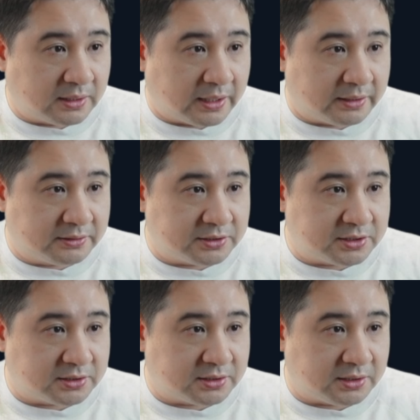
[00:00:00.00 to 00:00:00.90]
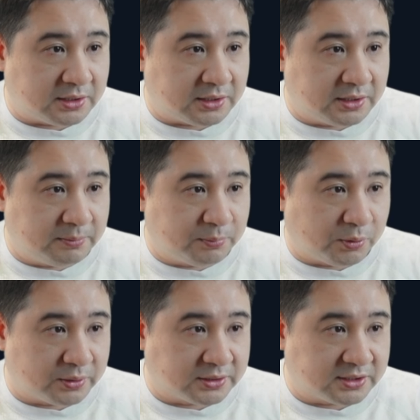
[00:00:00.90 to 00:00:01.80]
And this is the
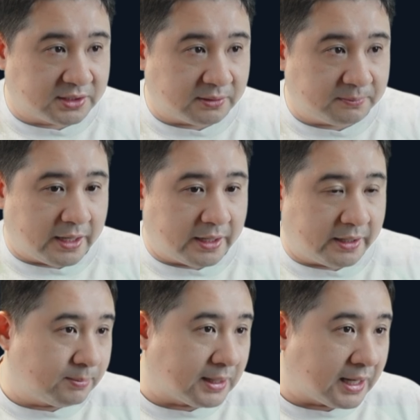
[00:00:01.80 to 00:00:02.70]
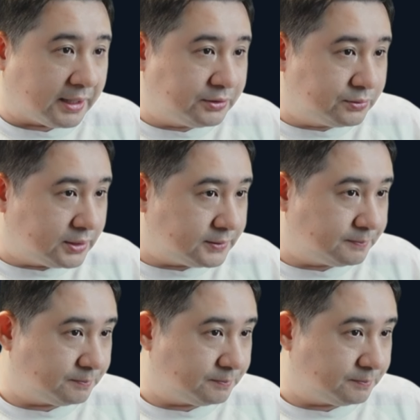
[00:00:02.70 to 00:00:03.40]
important stuff and apply to it.